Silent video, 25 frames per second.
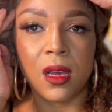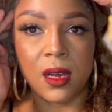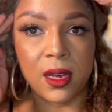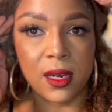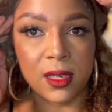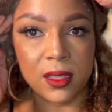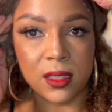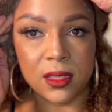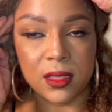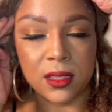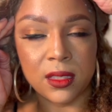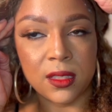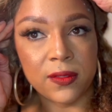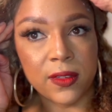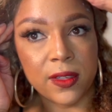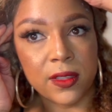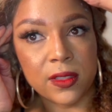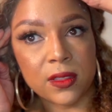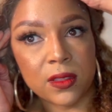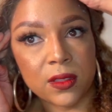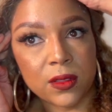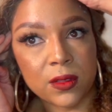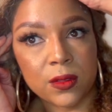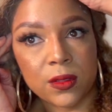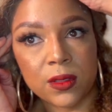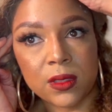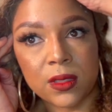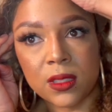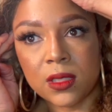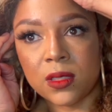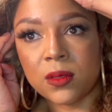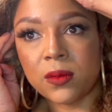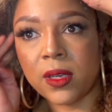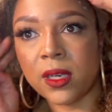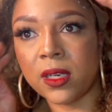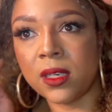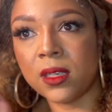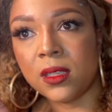Honestly, if I was gonna do it
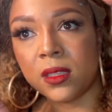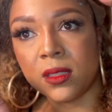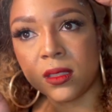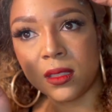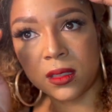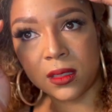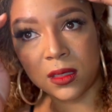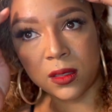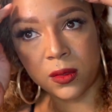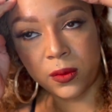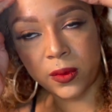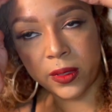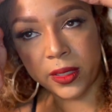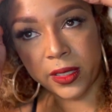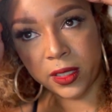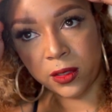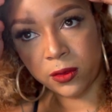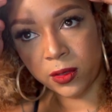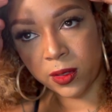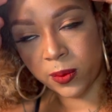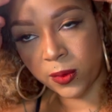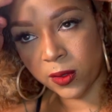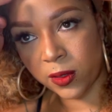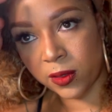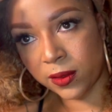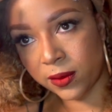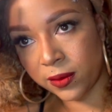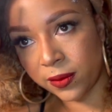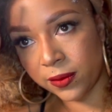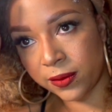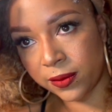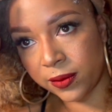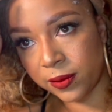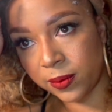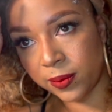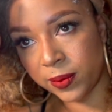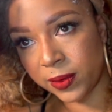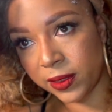this way, I could have took the wig grip off
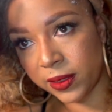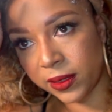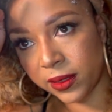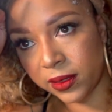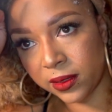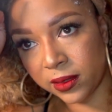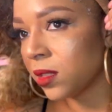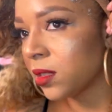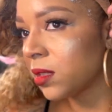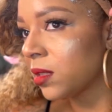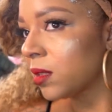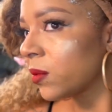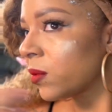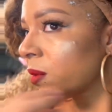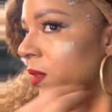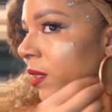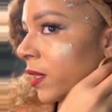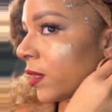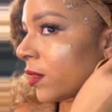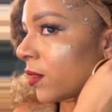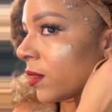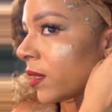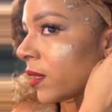but shit, we're here